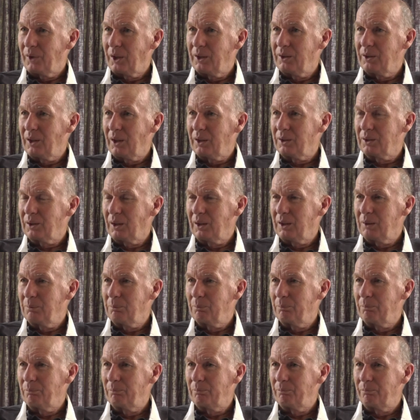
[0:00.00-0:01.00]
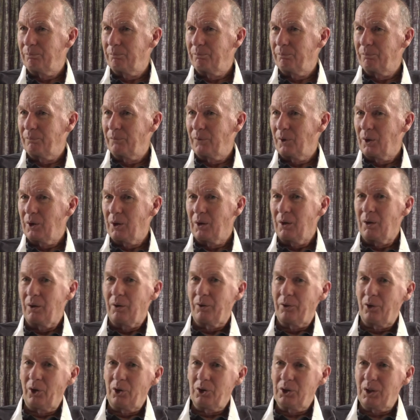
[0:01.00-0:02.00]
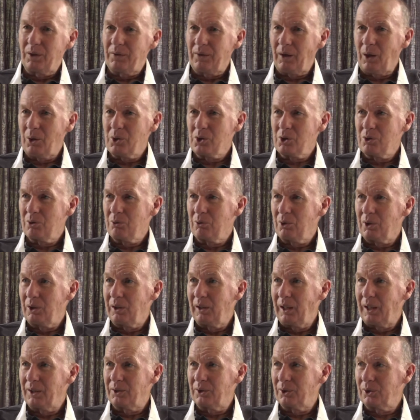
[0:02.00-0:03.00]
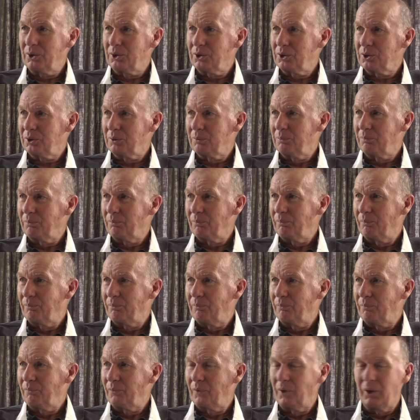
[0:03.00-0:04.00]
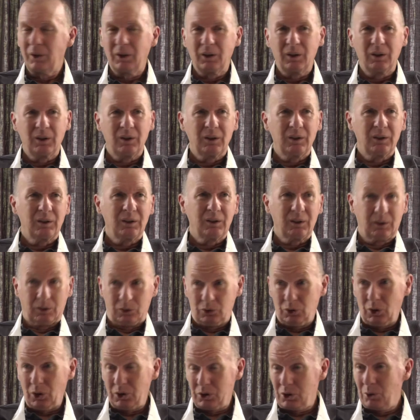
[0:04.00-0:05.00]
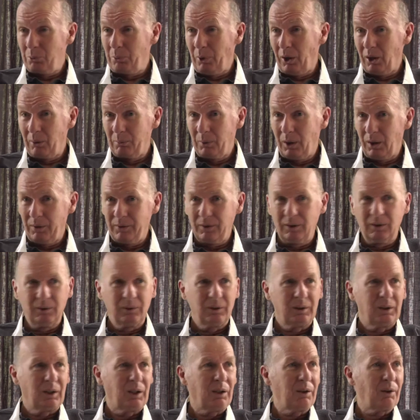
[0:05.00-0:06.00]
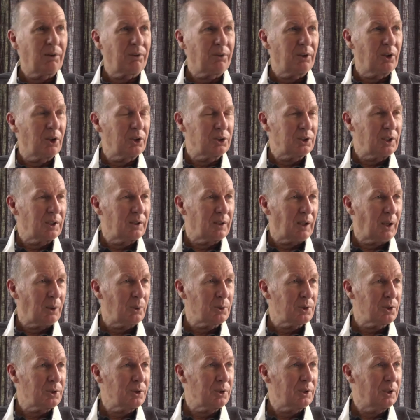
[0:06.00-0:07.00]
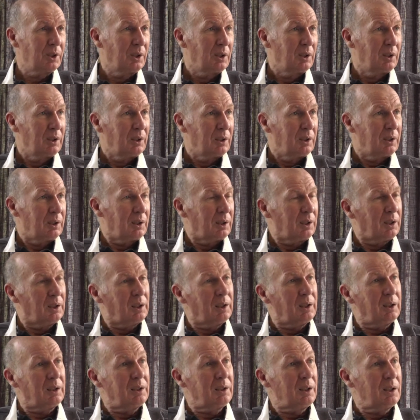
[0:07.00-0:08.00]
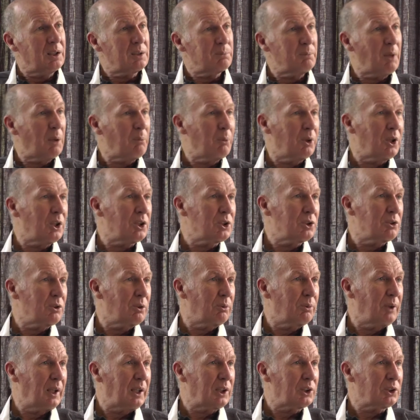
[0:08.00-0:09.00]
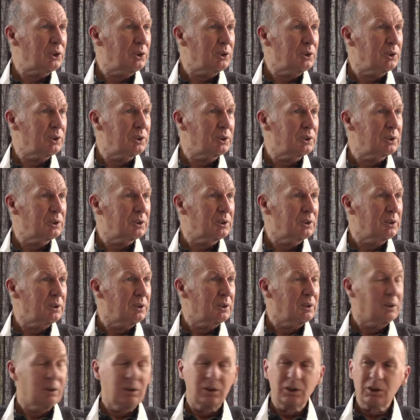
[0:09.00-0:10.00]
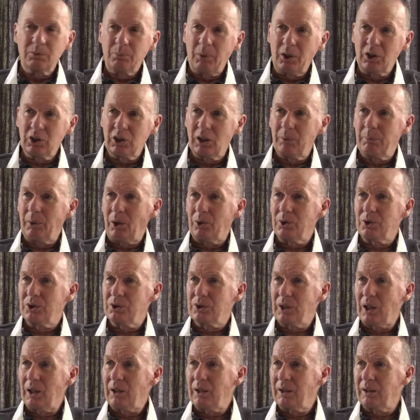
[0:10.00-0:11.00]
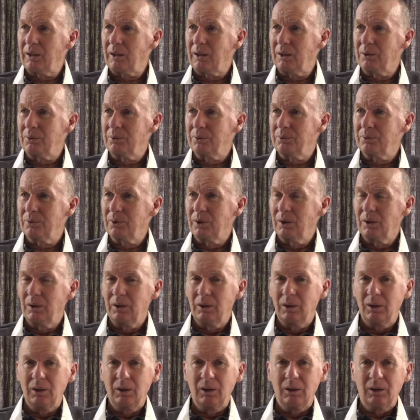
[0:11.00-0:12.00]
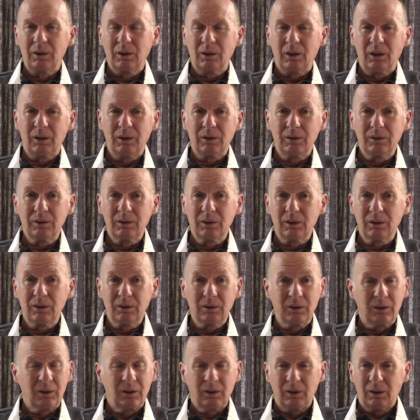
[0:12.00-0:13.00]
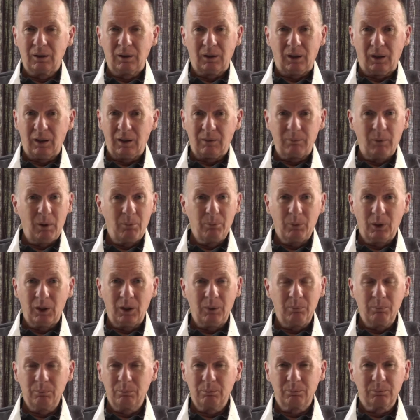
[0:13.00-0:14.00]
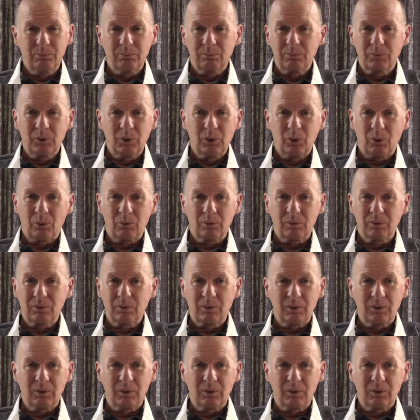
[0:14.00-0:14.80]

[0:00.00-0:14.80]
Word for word: in that time. 30,000 in letters, just to Paramartha, and 30,000 in his memories and reflections, especially about his early life. And uh, I remember him, you know,